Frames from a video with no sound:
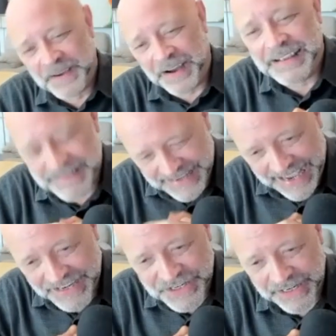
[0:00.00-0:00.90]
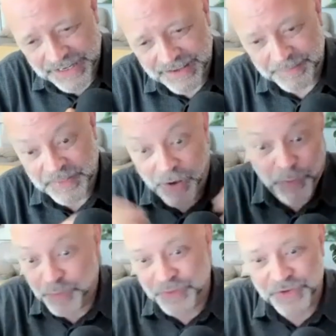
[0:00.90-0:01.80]
I think actually, I mean, the
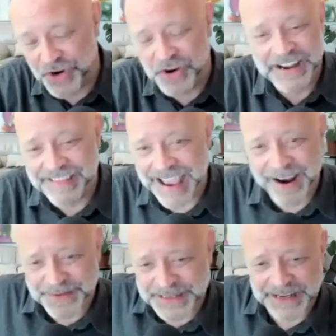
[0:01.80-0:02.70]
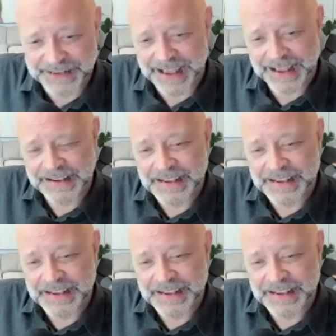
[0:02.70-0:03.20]
whole journey there was like that.